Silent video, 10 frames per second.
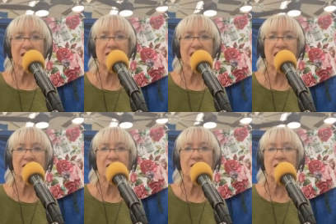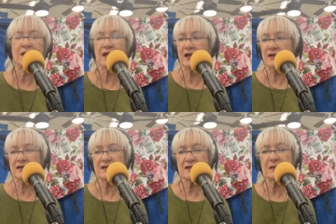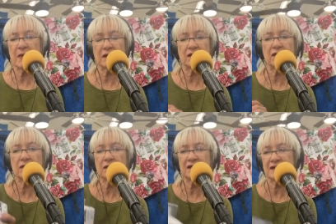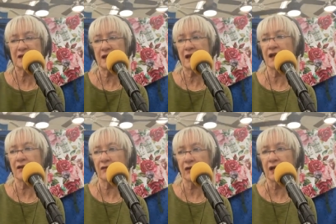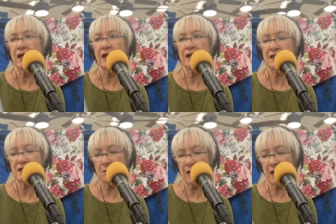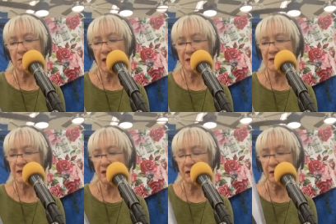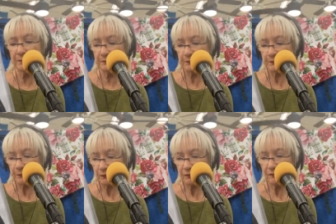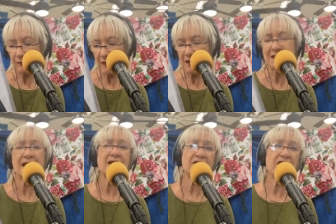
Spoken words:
have to have a cord. This is about the coolest thing ever. And it's made by Skill. It's got a